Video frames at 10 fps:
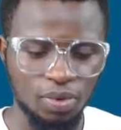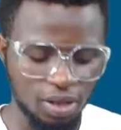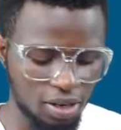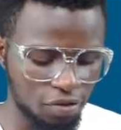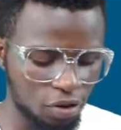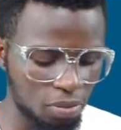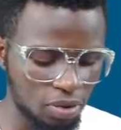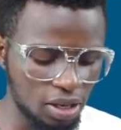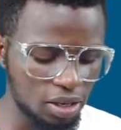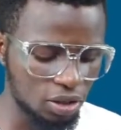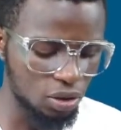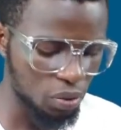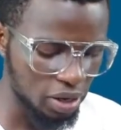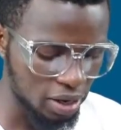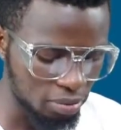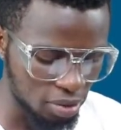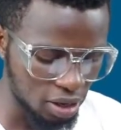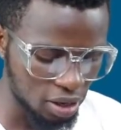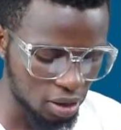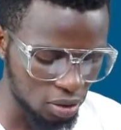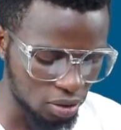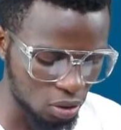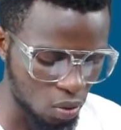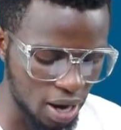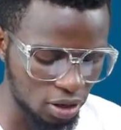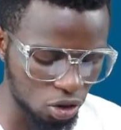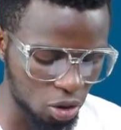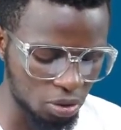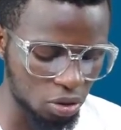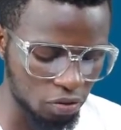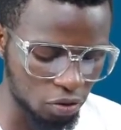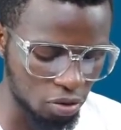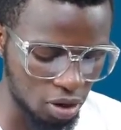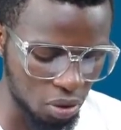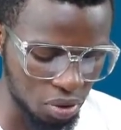And from this, we can make the y the subject of formula.